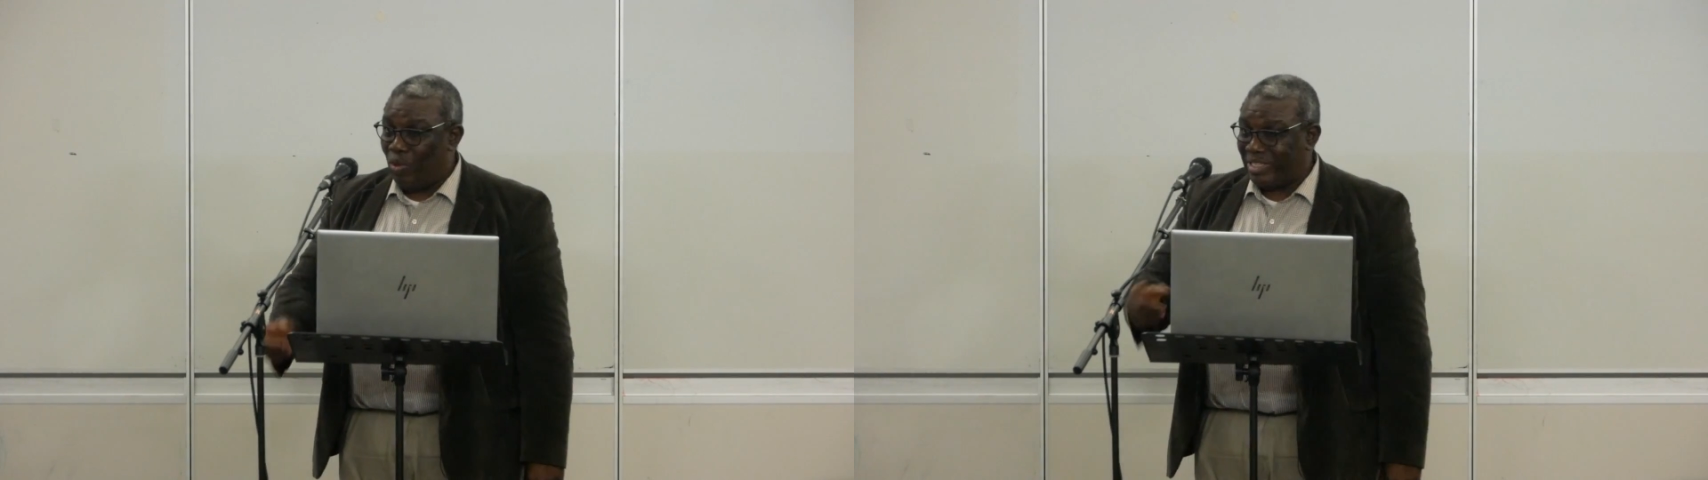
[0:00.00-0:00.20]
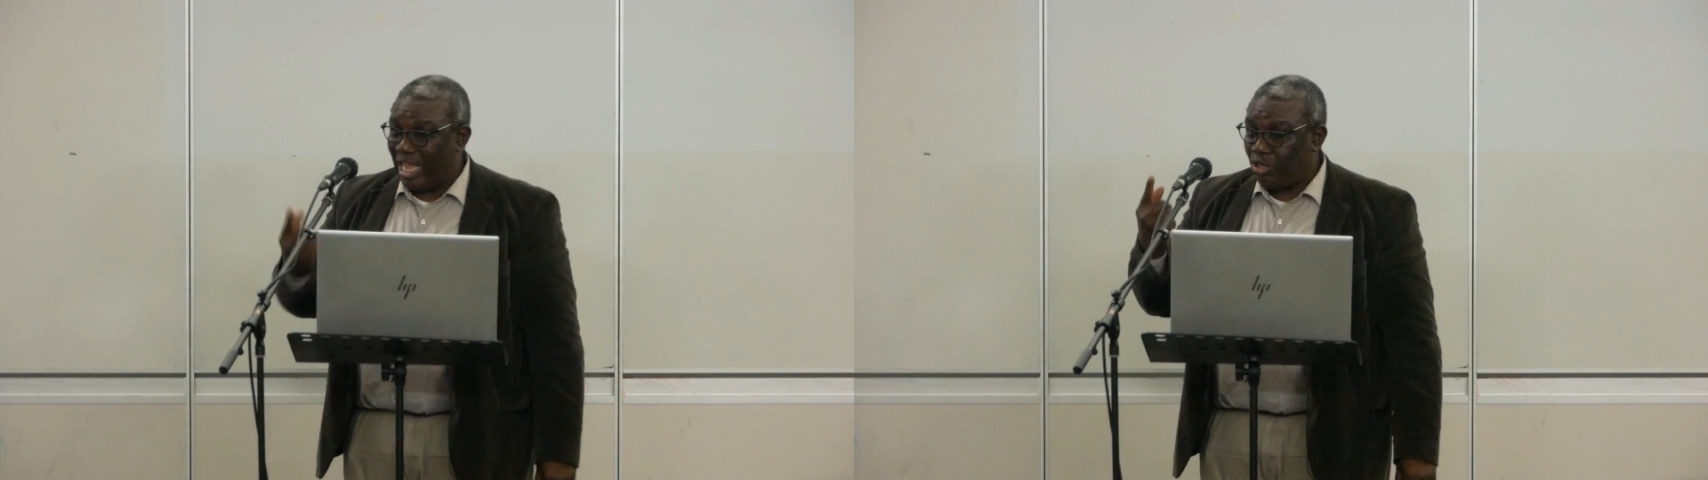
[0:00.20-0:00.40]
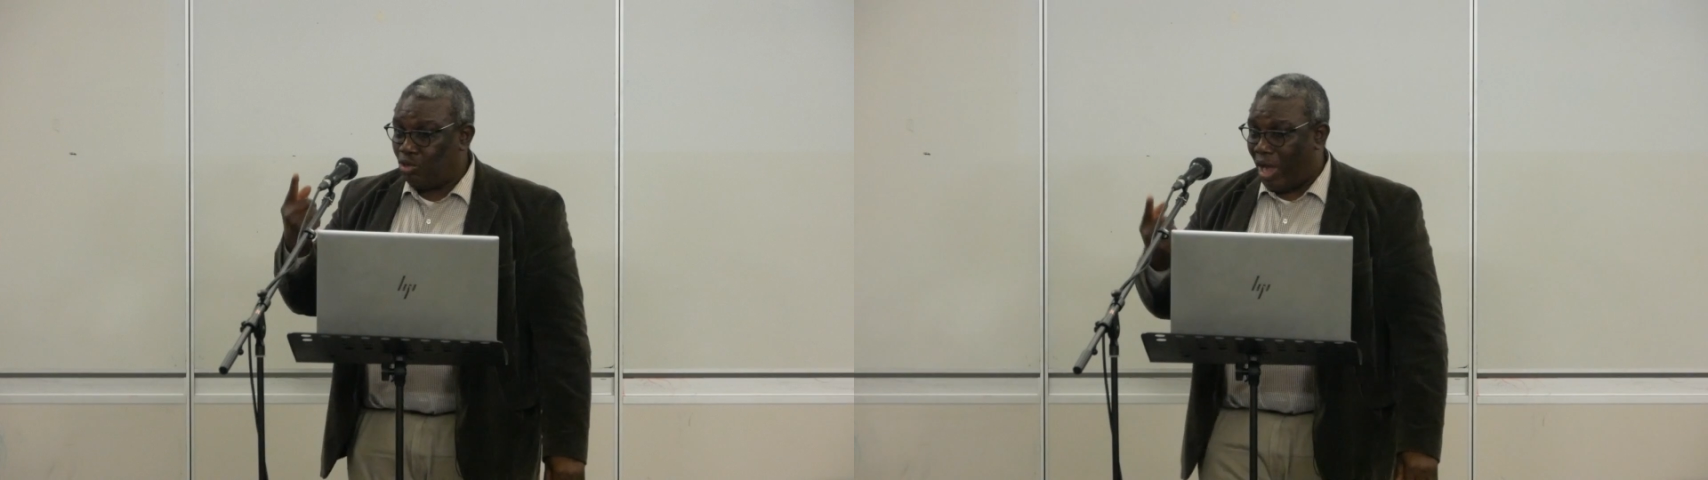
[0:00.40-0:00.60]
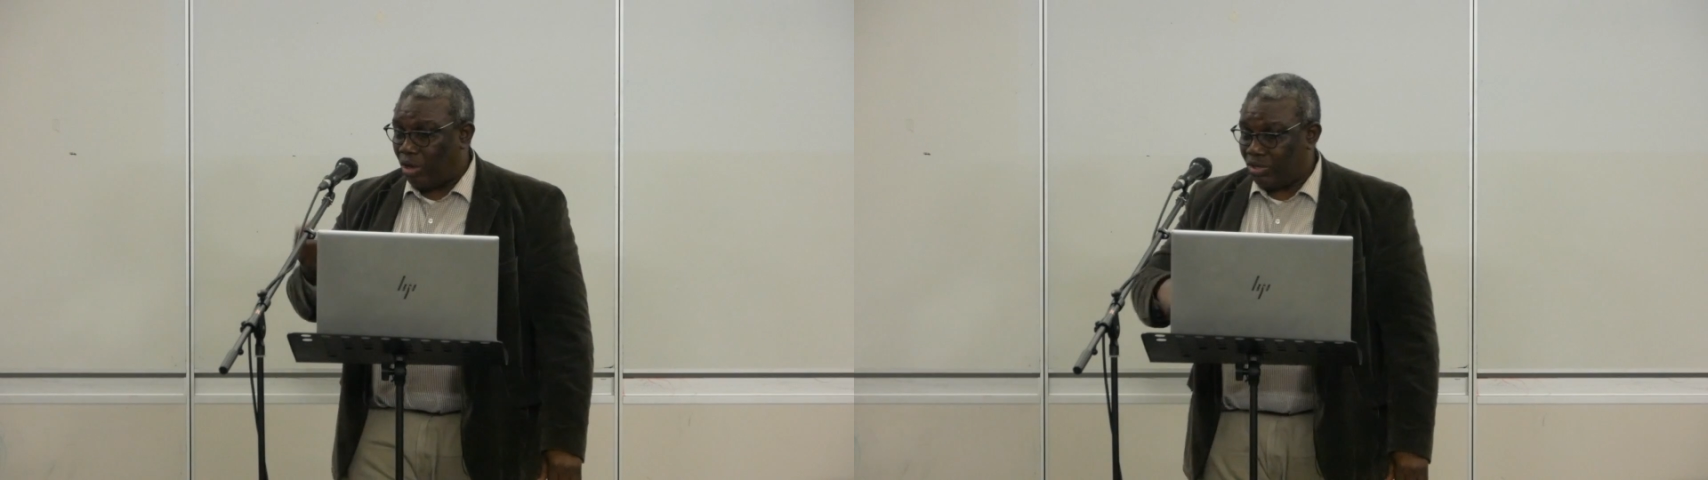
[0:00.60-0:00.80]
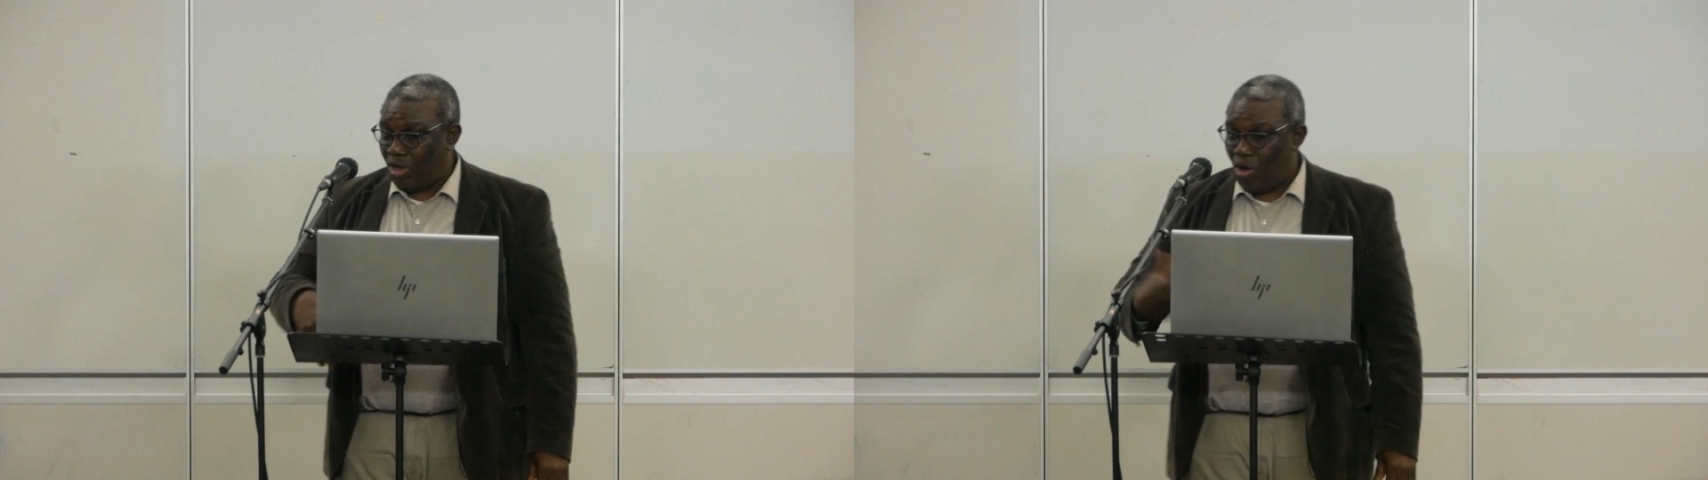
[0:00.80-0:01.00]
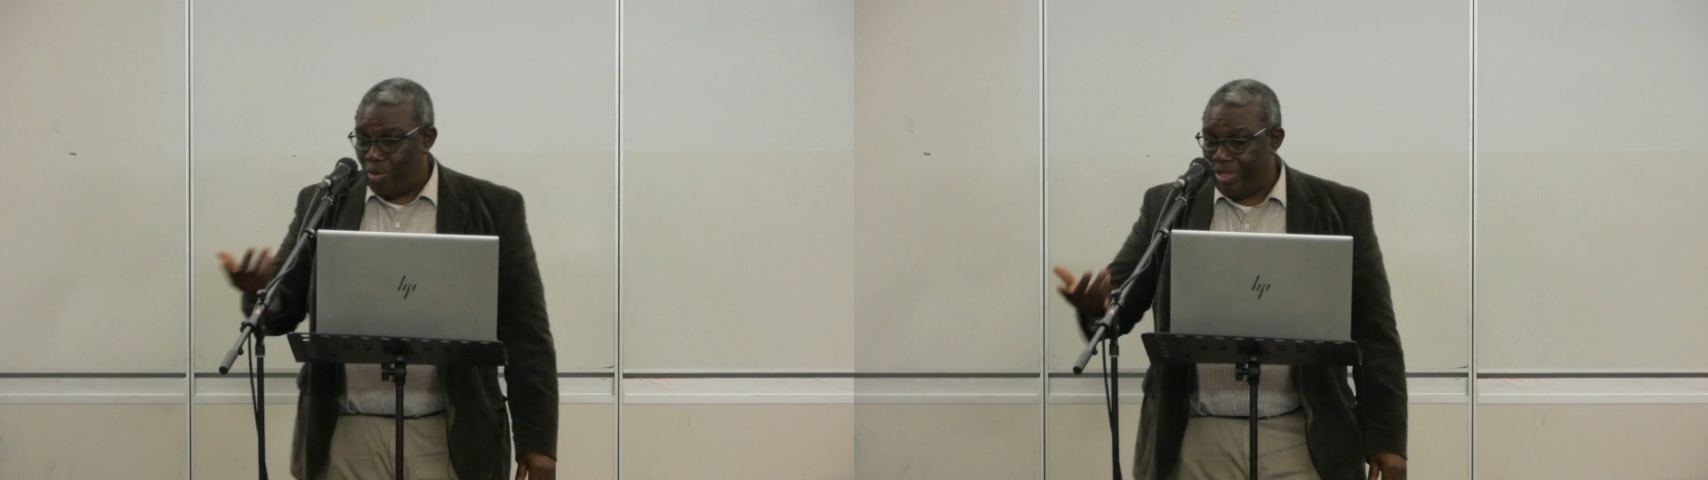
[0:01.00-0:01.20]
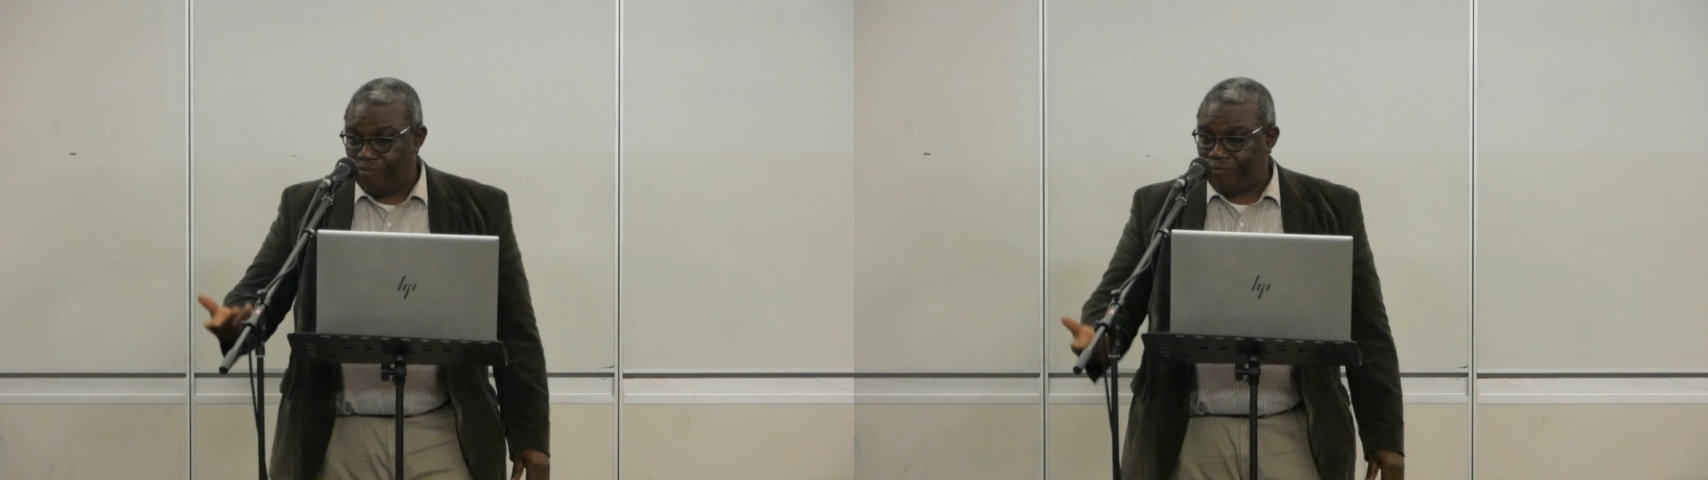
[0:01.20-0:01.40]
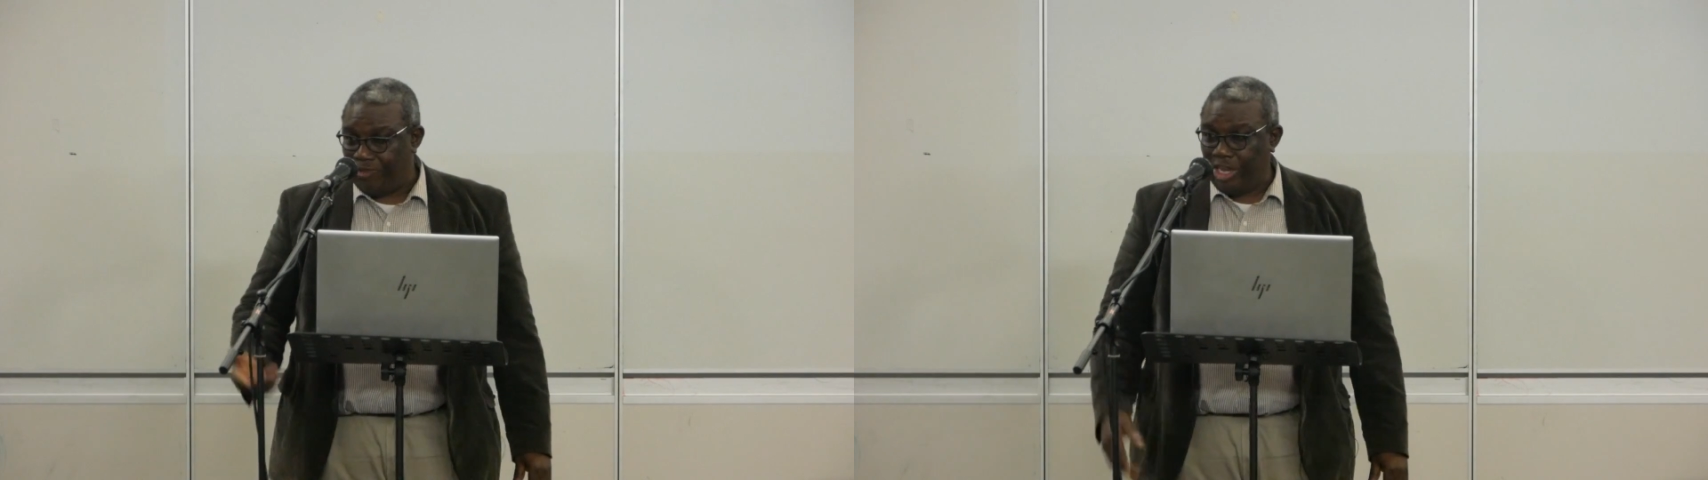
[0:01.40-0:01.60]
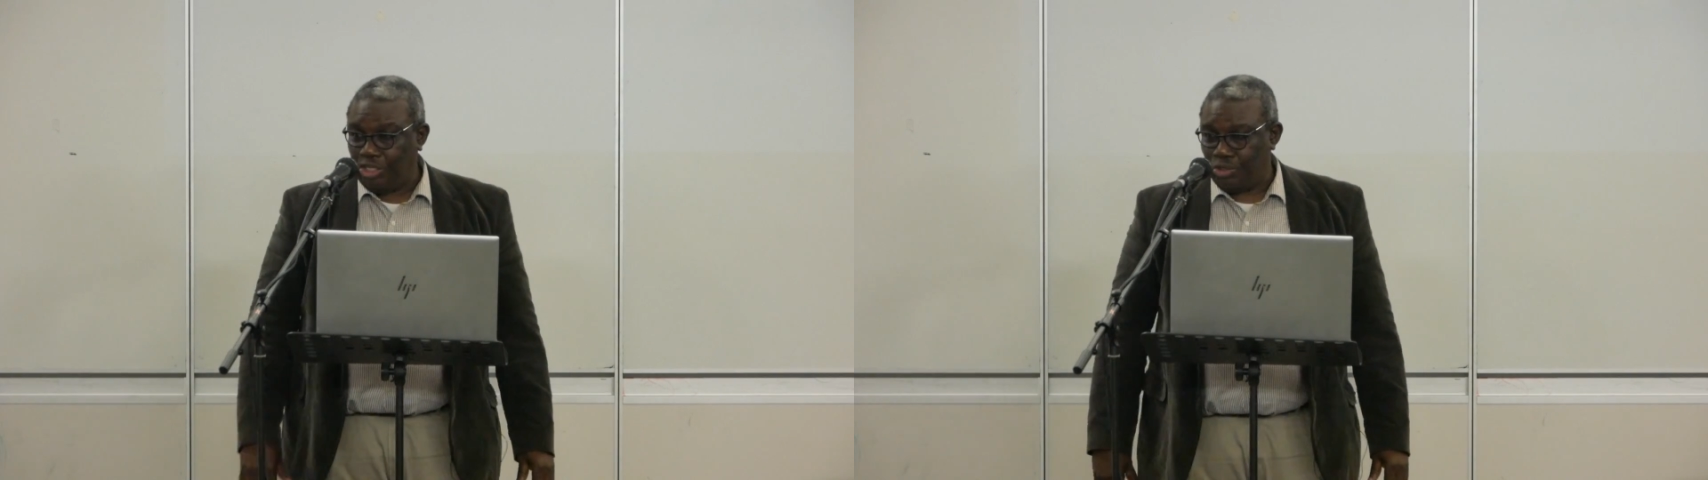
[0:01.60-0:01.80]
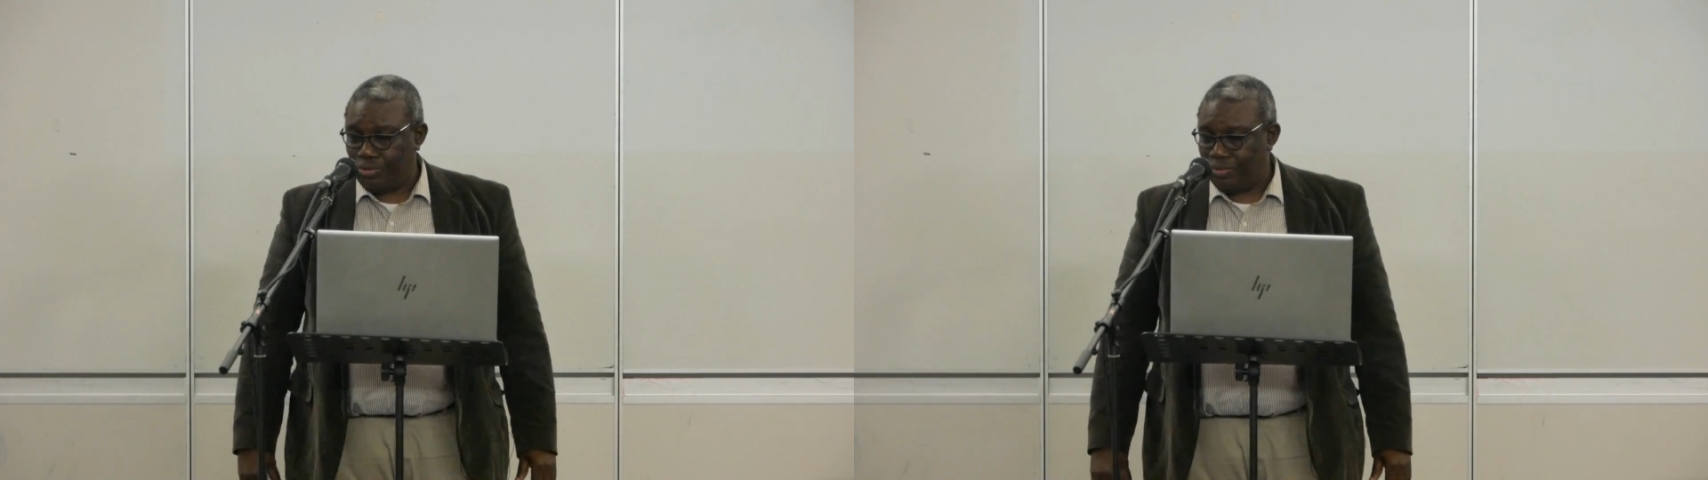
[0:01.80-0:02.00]
we send you out or we
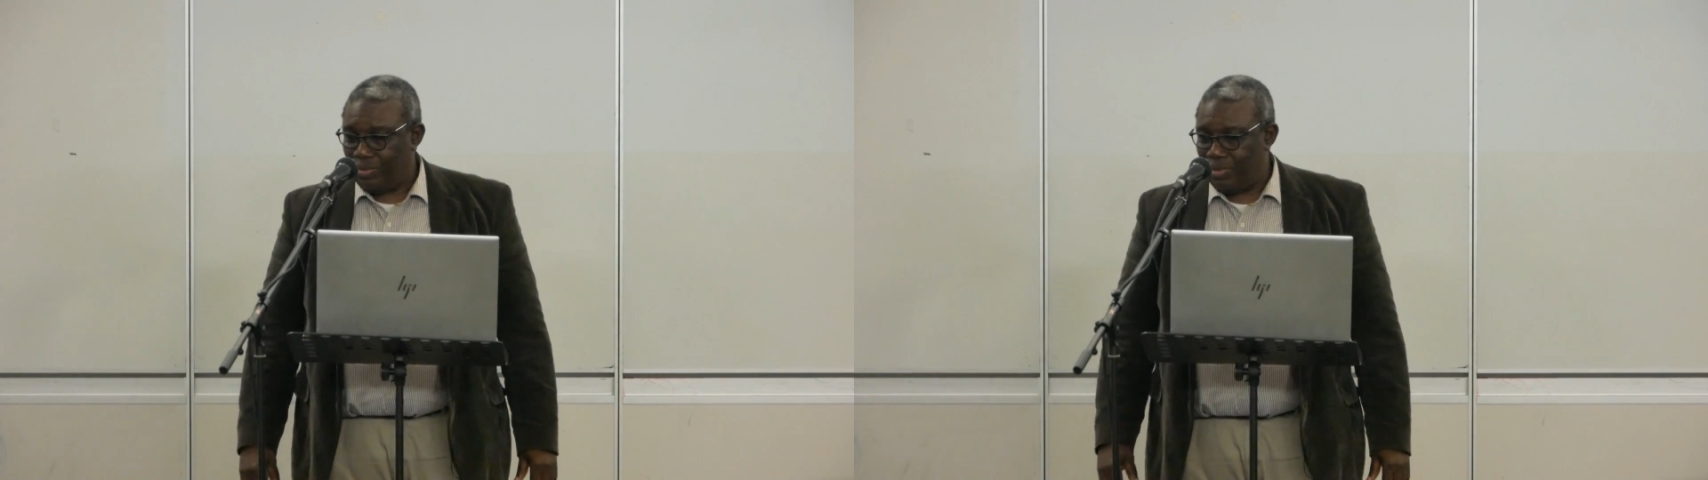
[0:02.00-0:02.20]
finish you.